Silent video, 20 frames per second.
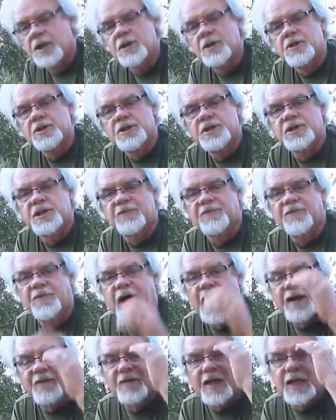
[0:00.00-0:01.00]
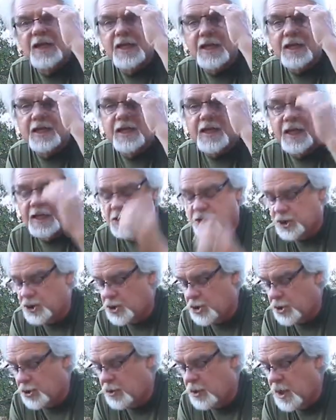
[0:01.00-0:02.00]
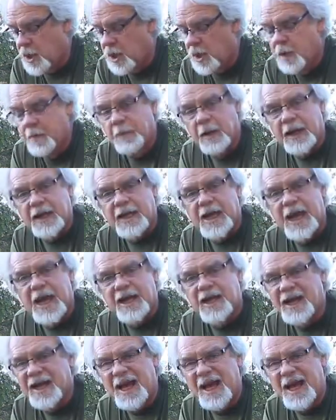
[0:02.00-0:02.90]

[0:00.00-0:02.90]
to use is a 580 EX2 by Canon.